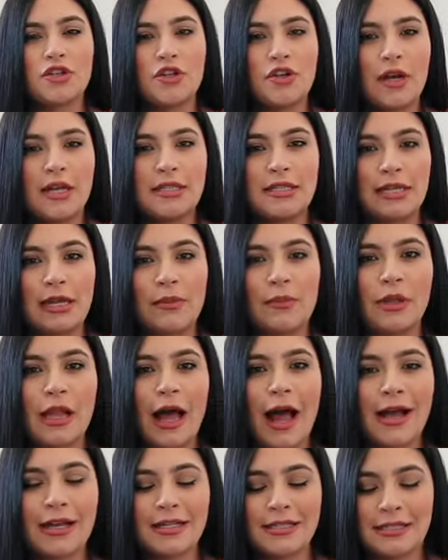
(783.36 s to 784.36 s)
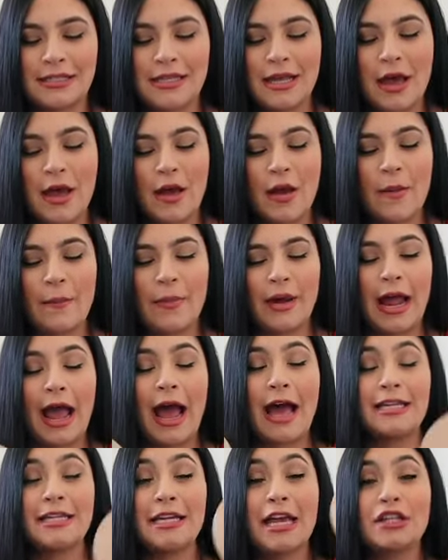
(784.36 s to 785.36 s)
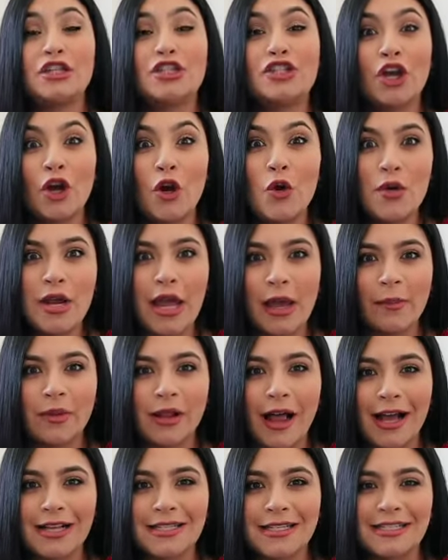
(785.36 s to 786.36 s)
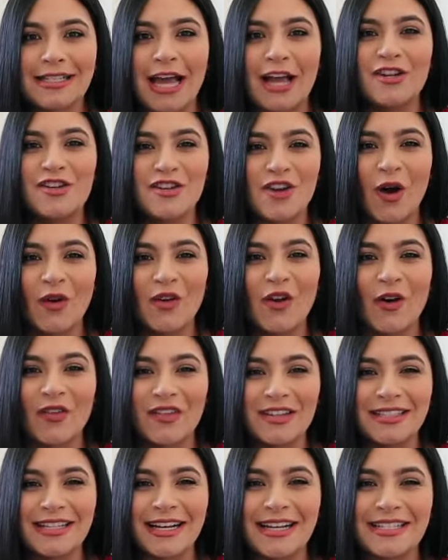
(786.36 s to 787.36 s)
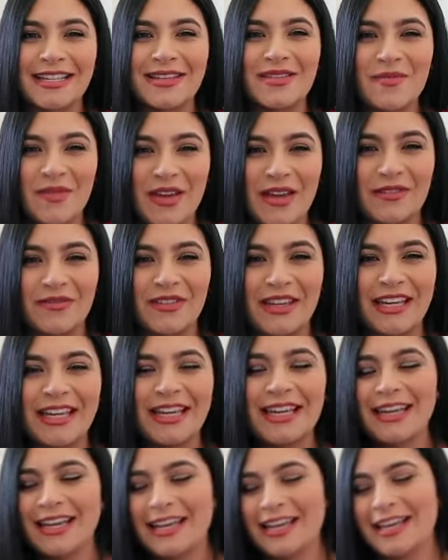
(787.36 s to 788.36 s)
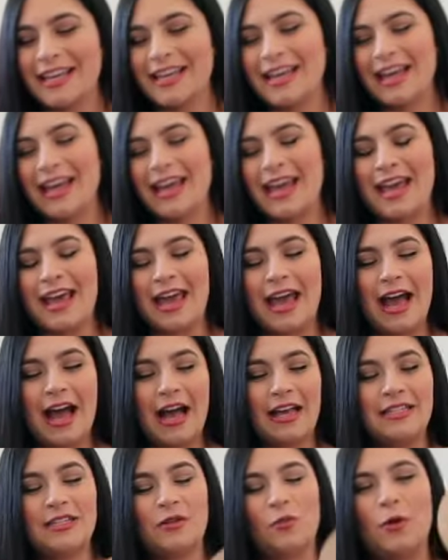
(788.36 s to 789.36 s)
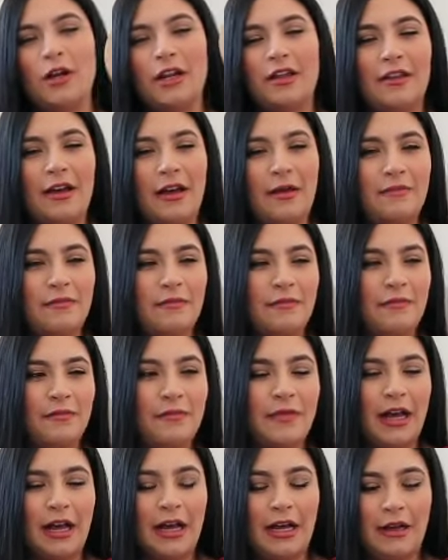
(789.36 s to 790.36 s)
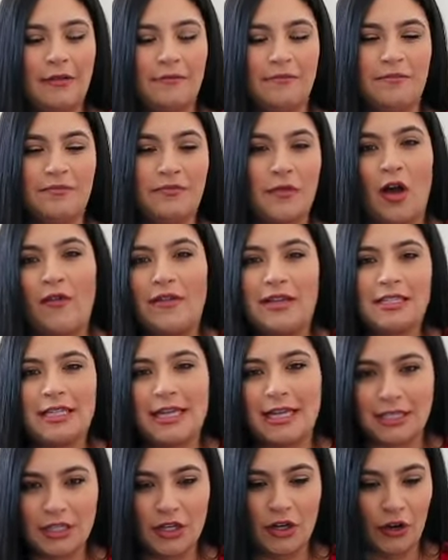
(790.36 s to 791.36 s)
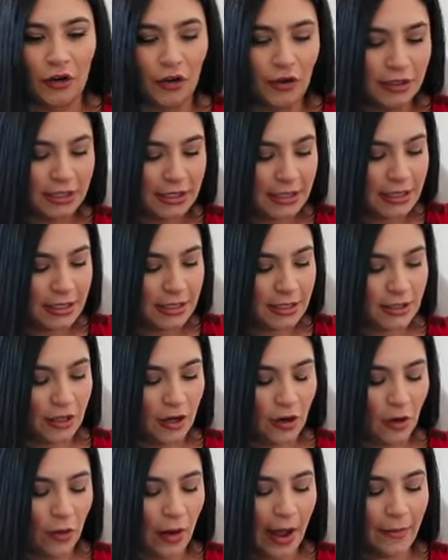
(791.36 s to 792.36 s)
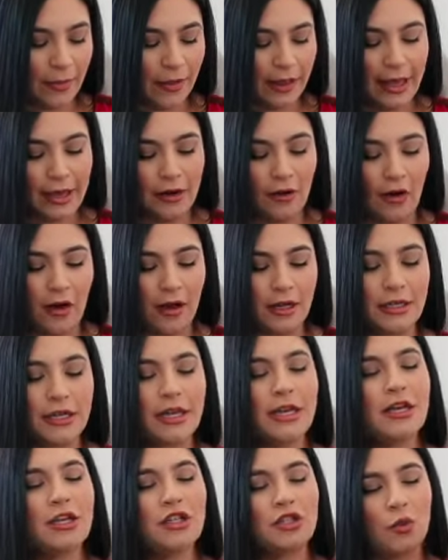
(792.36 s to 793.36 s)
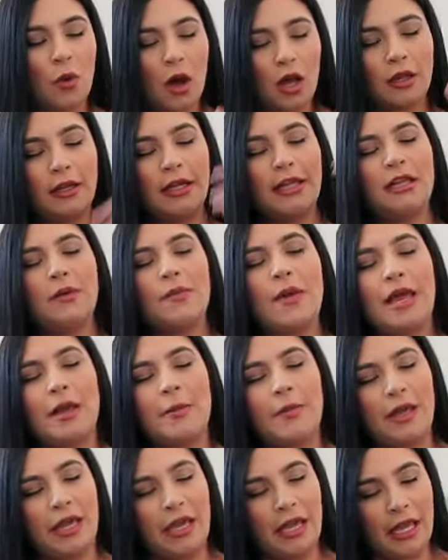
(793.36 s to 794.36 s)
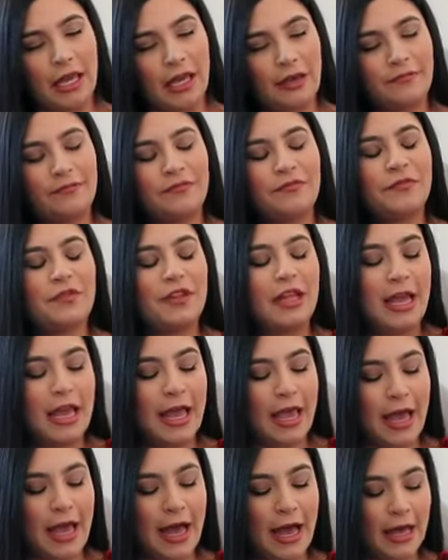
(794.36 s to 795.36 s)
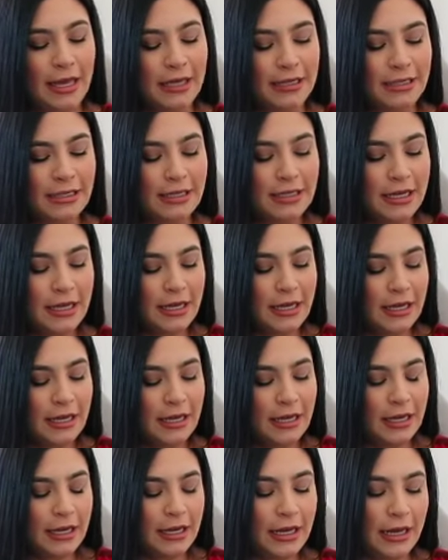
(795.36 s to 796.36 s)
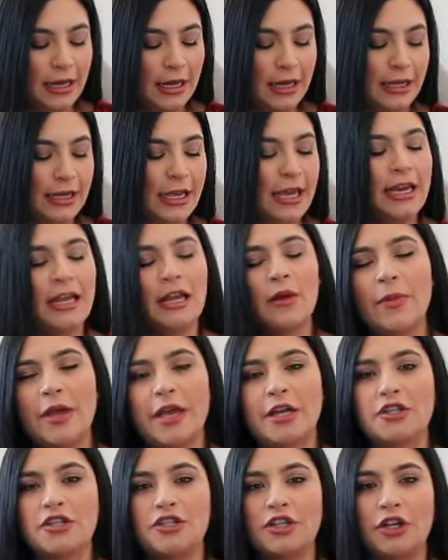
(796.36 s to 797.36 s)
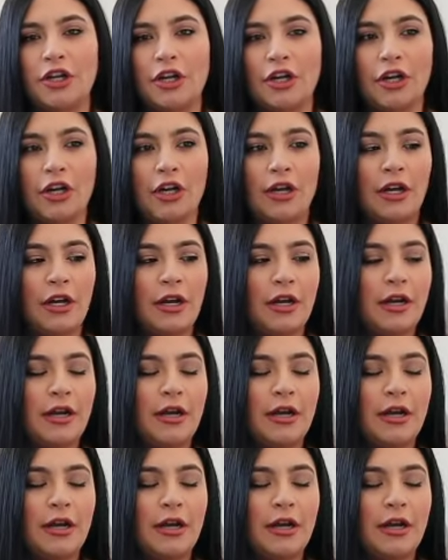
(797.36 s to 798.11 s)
show you guys the name plaques, but I have to get two name plaques because I don't know the sex of the baby. And one of them obviously is a girl's. So I plan on swaddling the baby and getting a picture